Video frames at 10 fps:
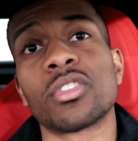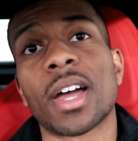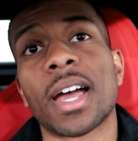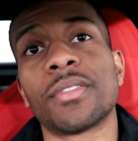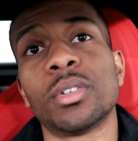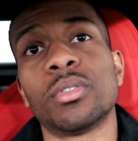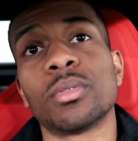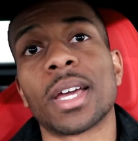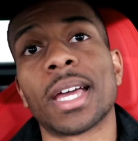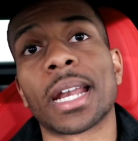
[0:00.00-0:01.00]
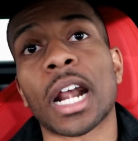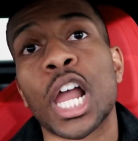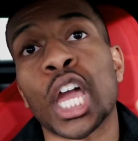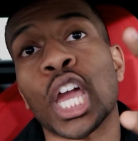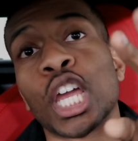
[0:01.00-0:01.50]
Drive 229.
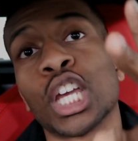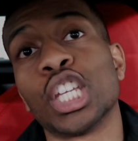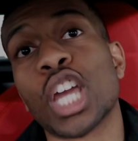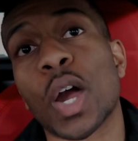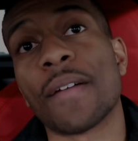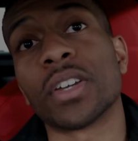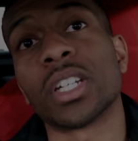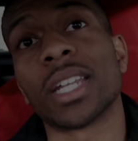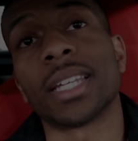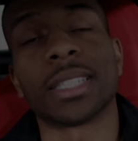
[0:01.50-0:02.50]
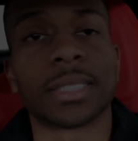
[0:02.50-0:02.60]
Y'all have a good day.